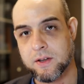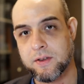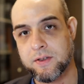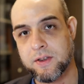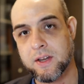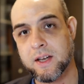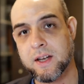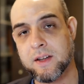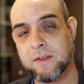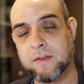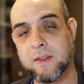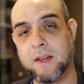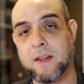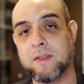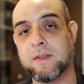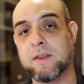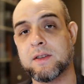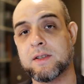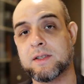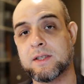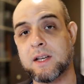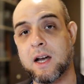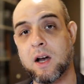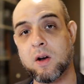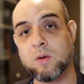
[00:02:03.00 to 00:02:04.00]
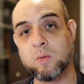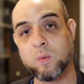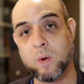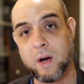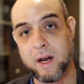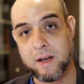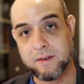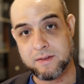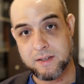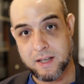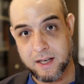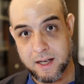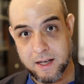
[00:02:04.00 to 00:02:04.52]
the thing that the sound
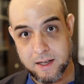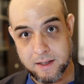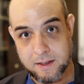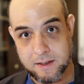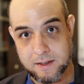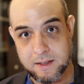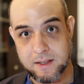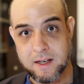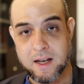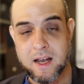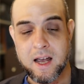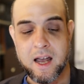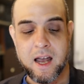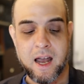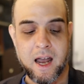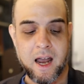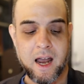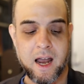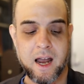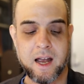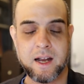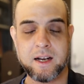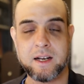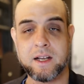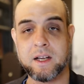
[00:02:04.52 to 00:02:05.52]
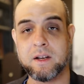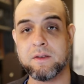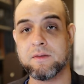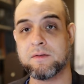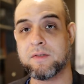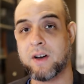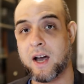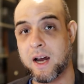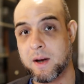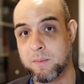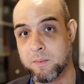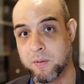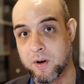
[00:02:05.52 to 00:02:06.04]
waves hit, and it
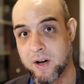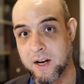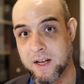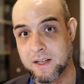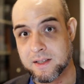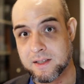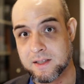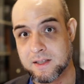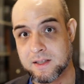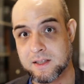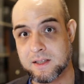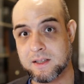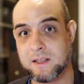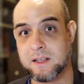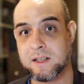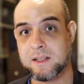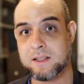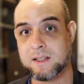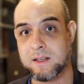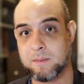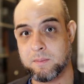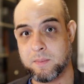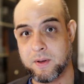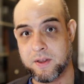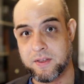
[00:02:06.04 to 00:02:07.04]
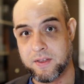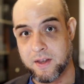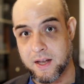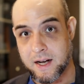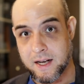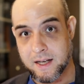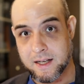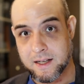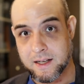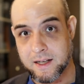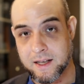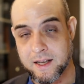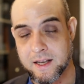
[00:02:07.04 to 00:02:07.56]
vibrates
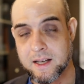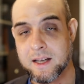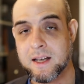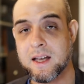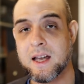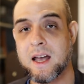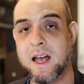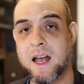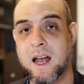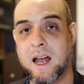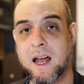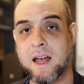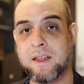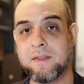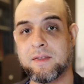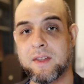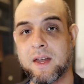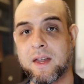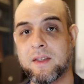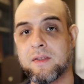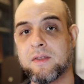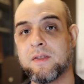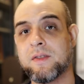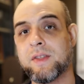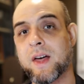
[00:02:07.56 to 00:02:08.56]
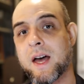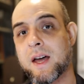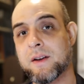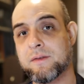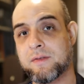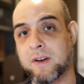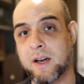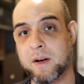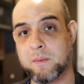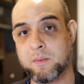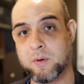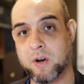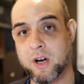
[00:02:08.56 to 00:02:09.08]
sympathetically, and then that
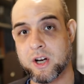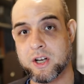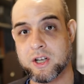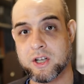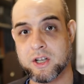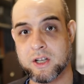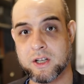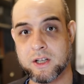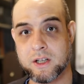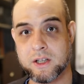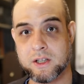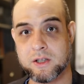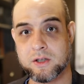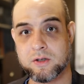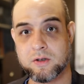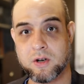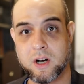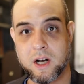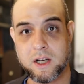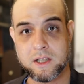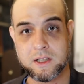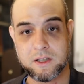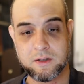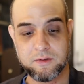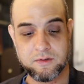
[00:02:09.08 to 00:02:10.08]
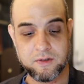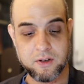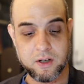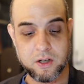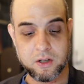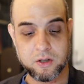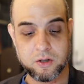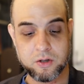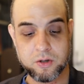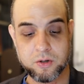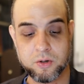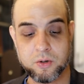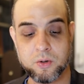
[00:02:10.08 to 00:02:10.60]
vibration is
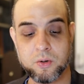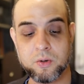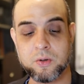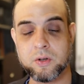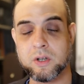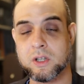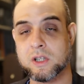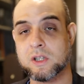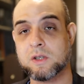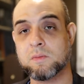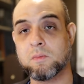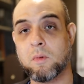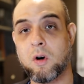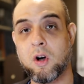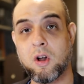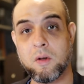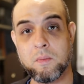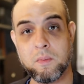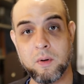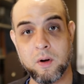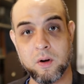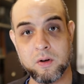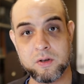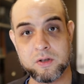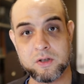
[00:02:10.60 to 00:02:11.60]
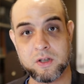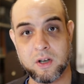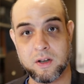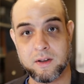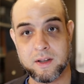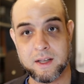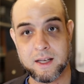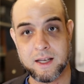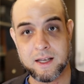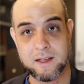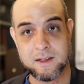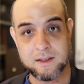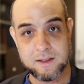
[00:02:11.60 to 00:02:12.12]
transferred to the small bones
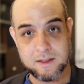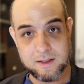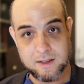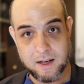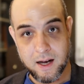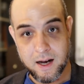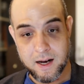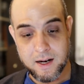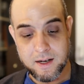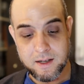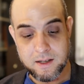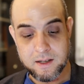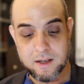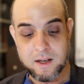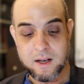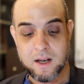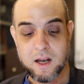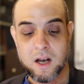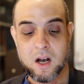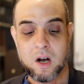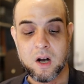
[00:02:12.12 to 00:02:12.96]
on the inside,